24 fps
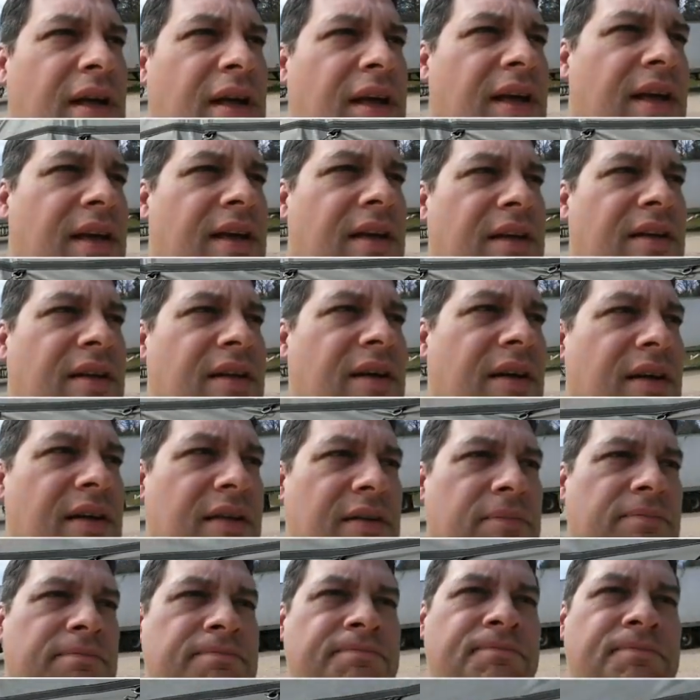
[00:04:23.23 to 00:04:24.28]
And
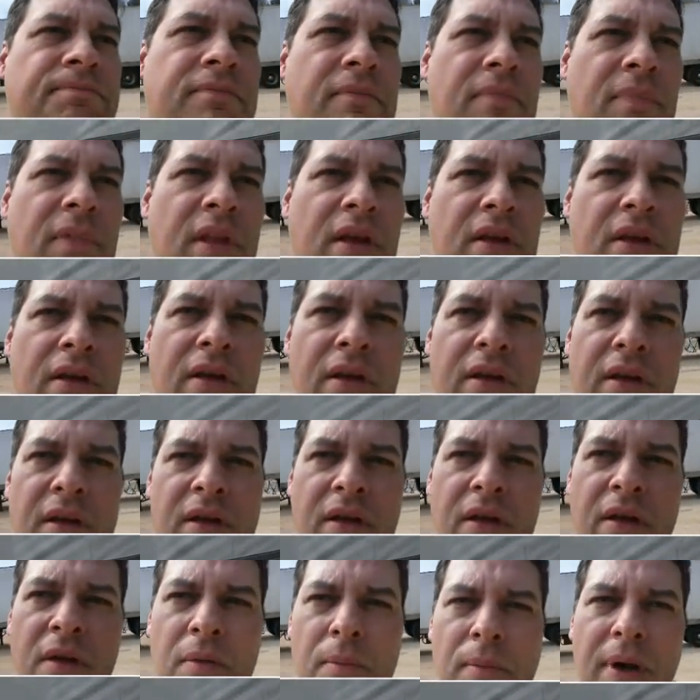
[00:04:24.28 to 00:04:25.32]
um,
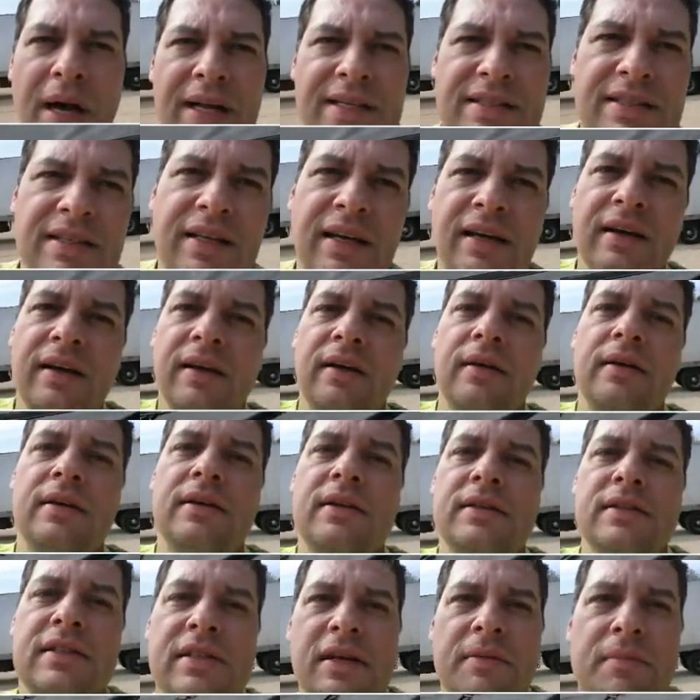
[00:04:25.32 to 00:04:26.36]
but
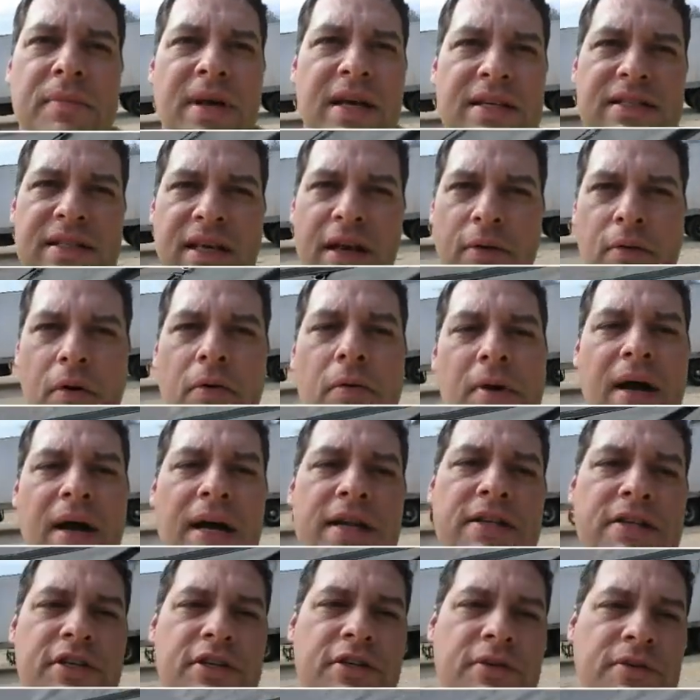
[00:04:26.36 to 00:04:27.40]
uh, some may say, well, why
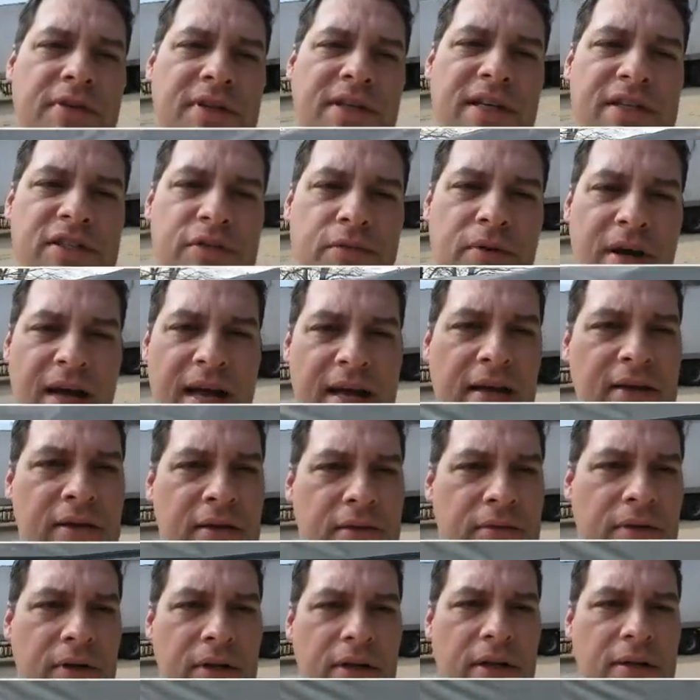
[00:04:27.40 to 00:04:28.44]
did you do it this way?
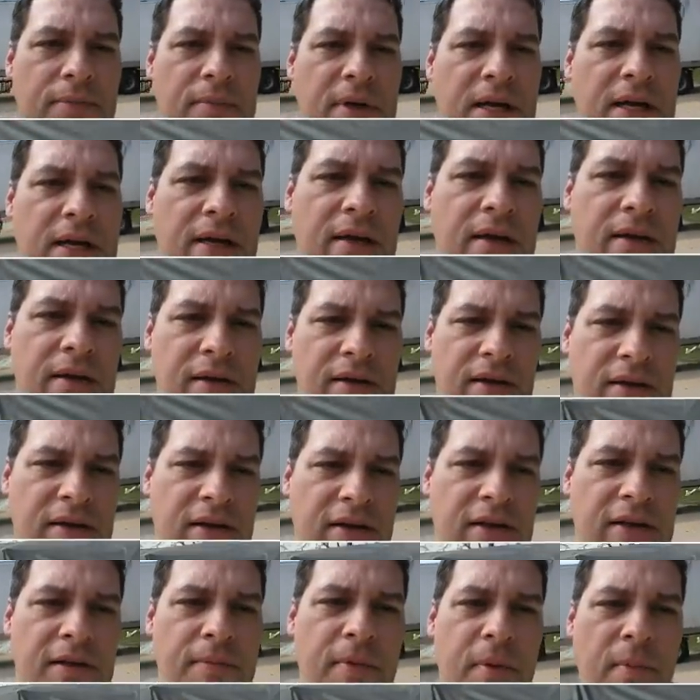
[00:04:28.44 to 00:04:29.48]
well let me
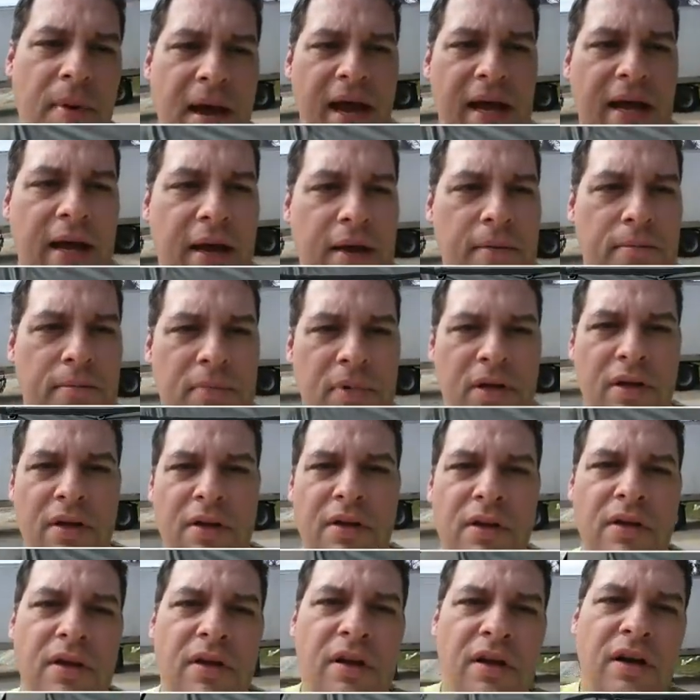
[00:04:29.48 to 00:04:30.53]
here let me back up
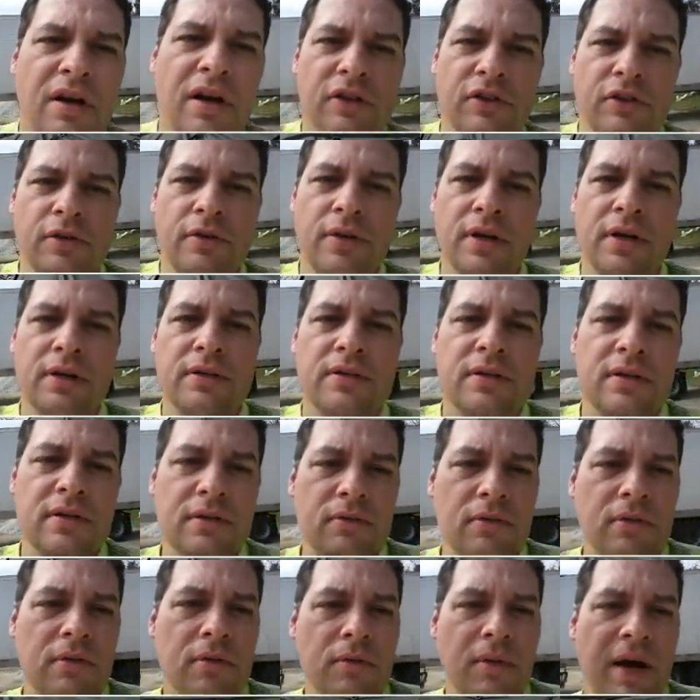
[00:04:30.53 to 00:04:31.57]
and I'll do it
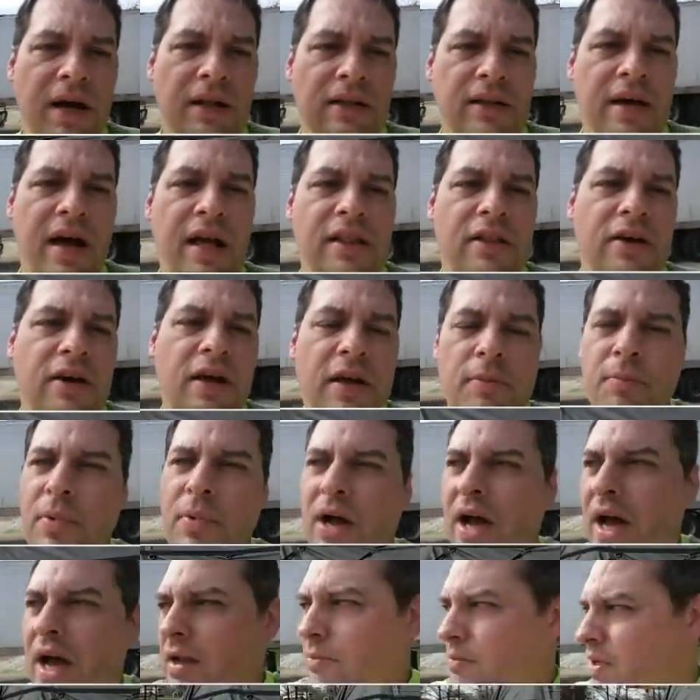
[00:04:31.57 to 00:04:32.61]
while not looking
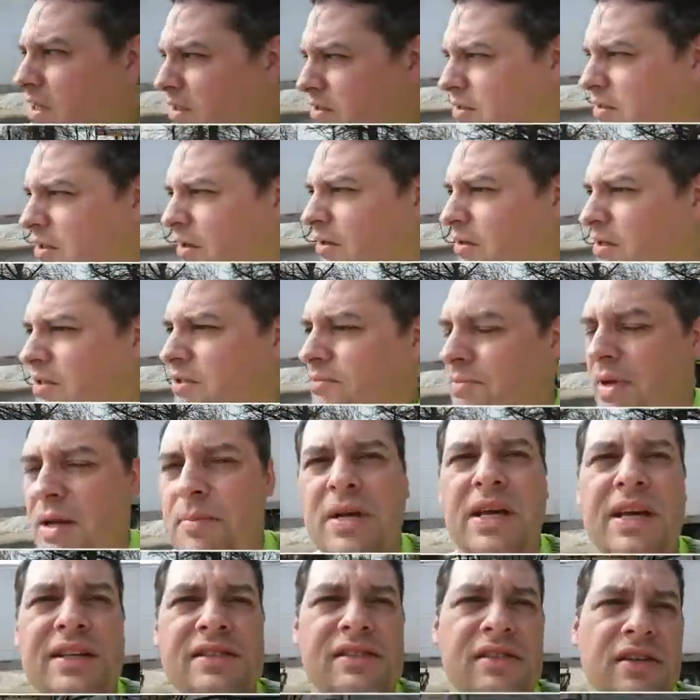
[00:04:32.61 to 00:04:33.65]
behind me so this may
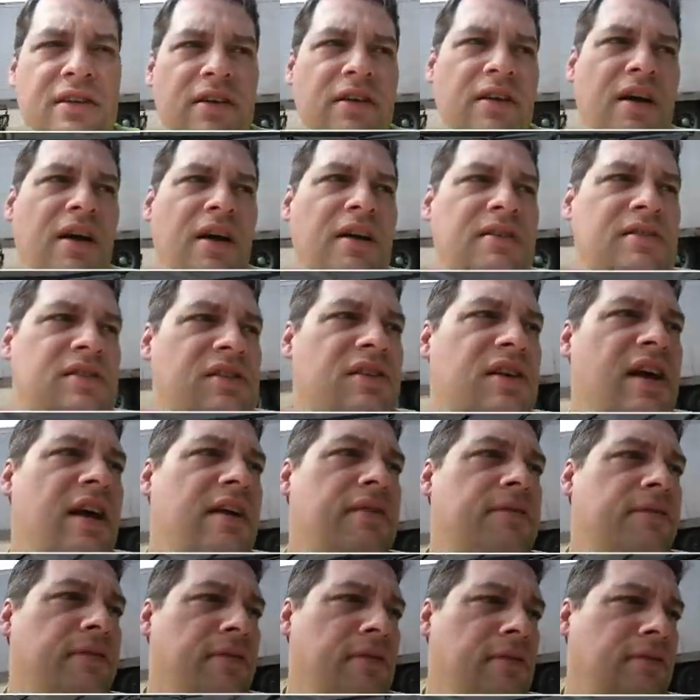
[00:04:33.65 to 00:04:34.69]
be considered
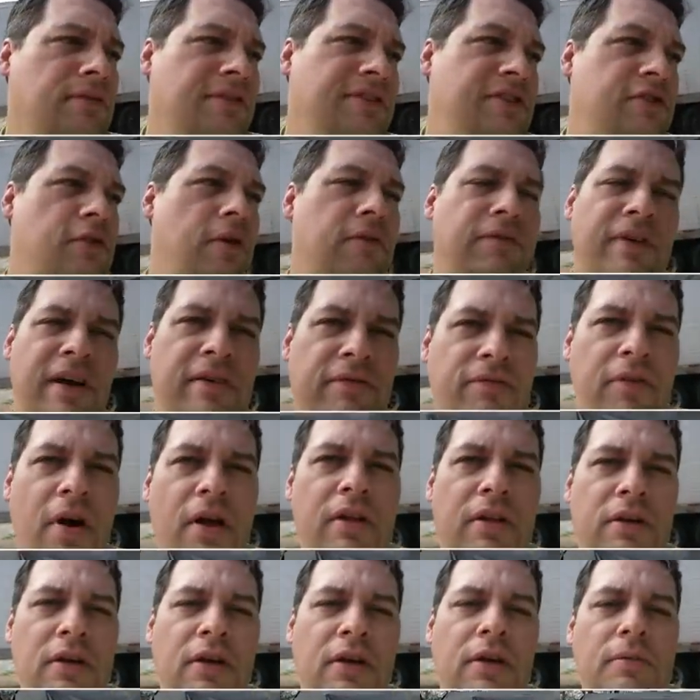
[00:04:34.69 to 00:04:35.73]
unsafe so if I
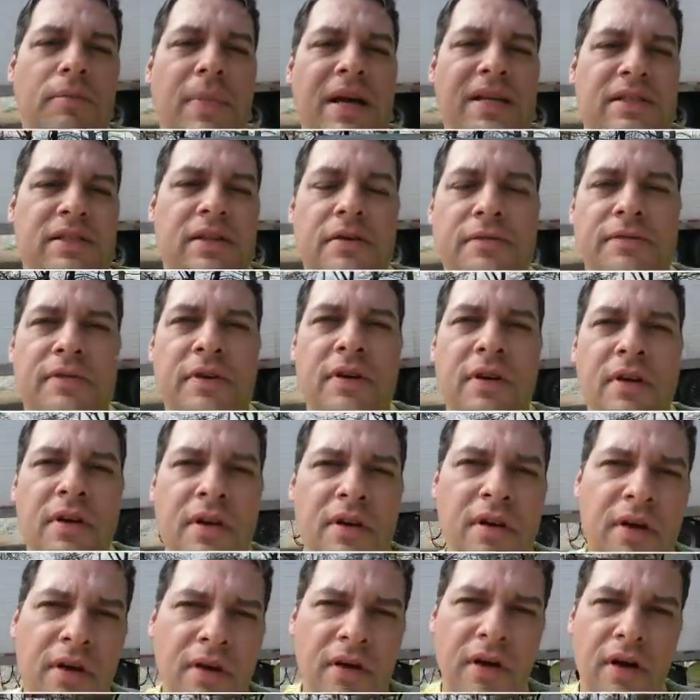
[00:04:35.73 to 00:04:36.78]
fall and hurt myself
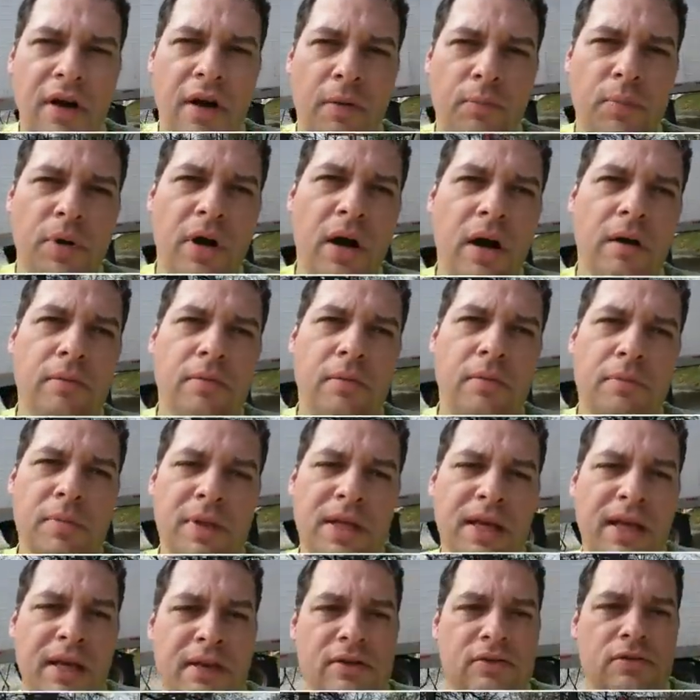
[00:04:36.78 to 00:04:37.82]
I'll
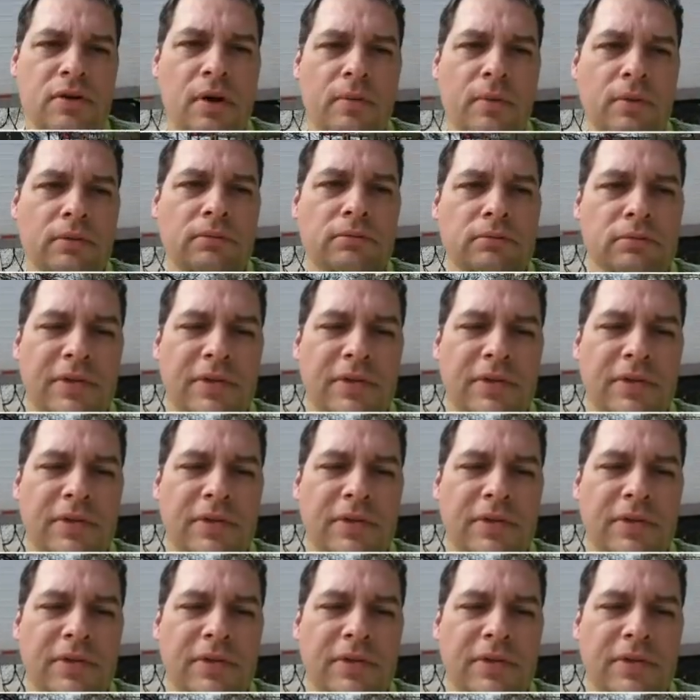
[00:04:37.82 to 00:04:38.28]
probably get in trouble